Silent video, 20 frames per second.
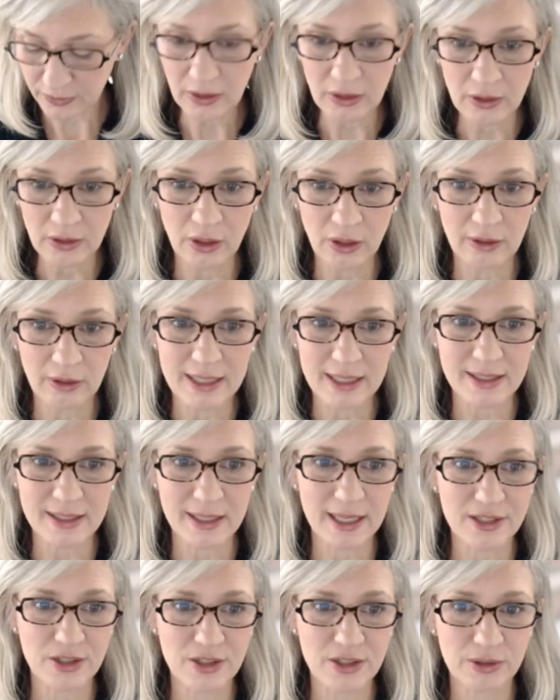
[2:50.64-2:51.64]
All right, so
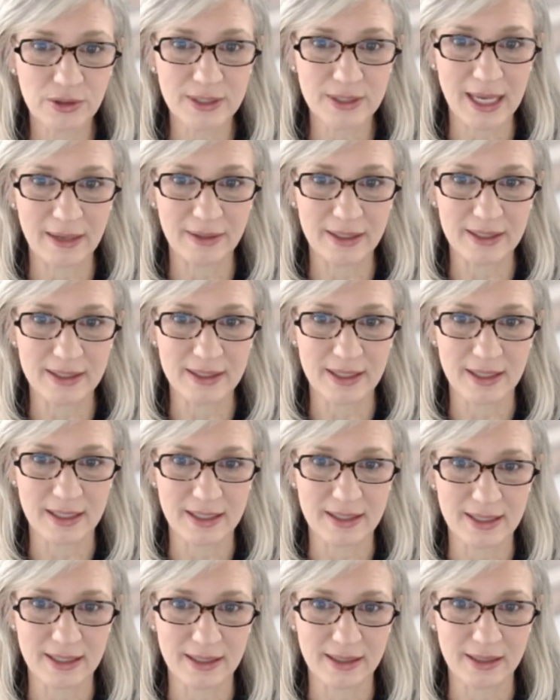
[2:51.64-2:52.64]
let's drill down into
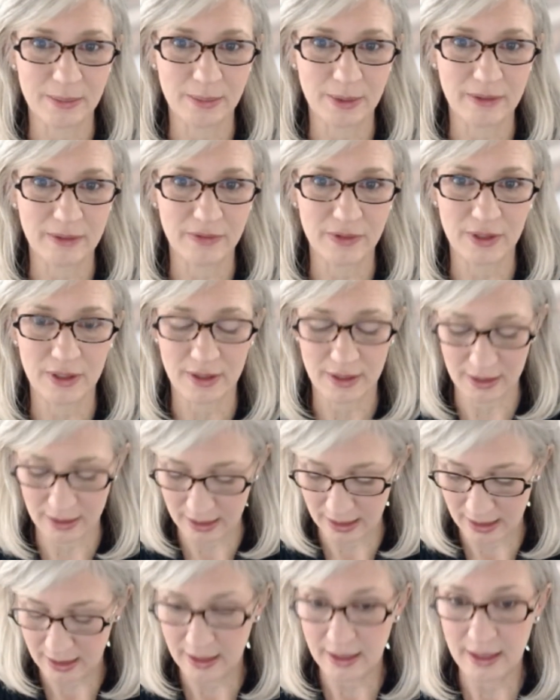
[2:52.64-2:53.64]
these a little bit further.
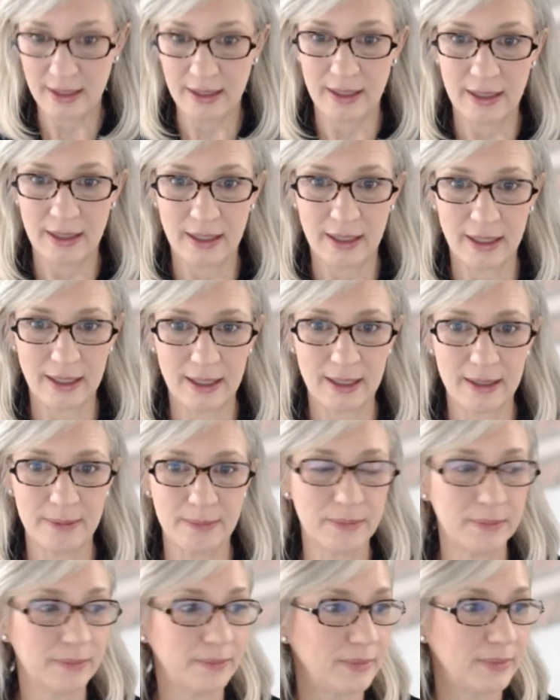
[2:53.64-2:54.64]

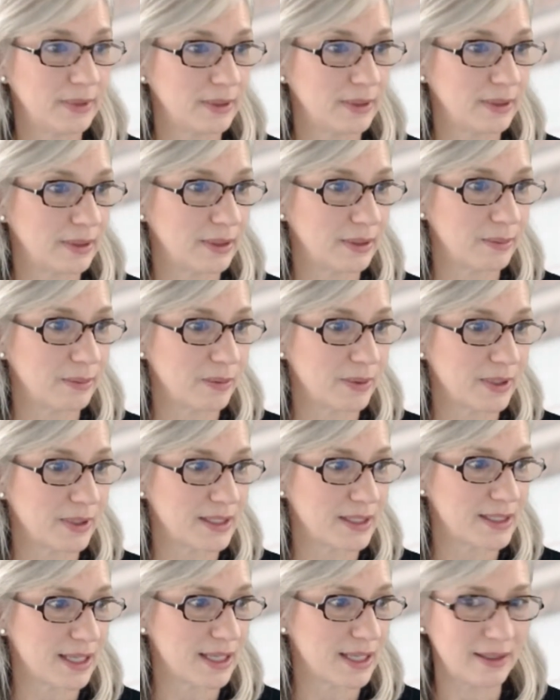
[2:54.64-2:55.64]
Give me 1
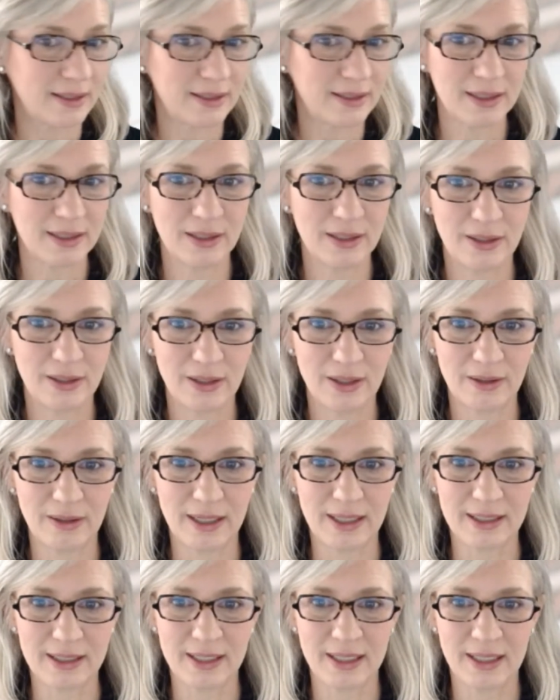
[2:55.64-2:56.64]
second. All
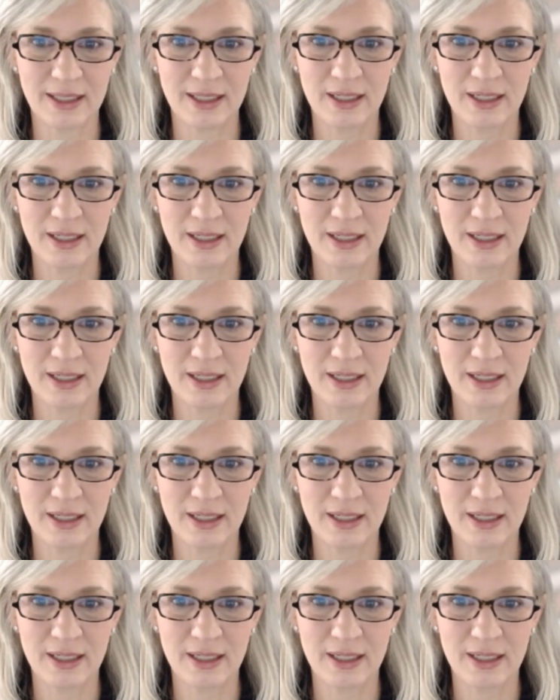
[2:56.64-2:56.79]
right.